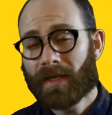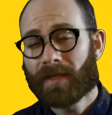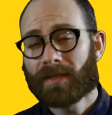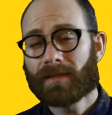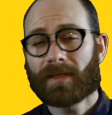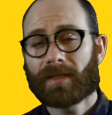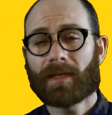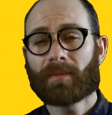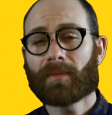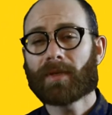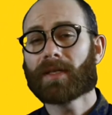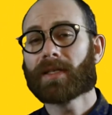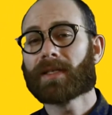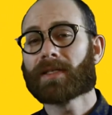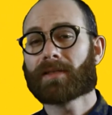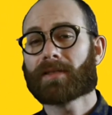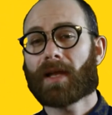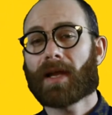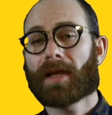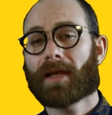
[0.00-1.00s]
Schema
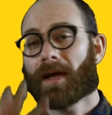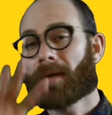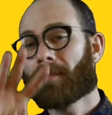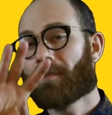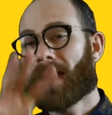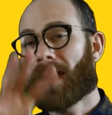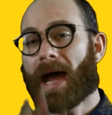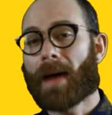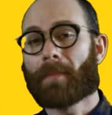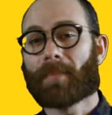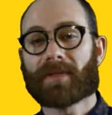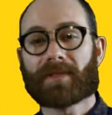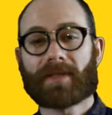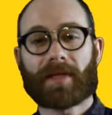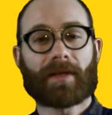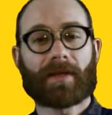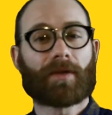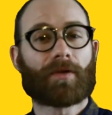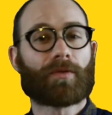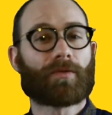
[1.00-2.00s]
is like a map. It's
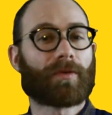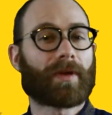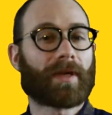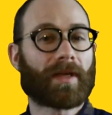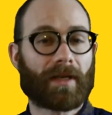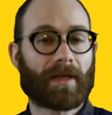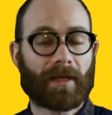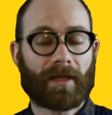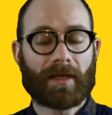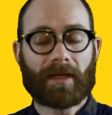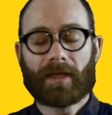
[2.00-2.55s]
like a grid.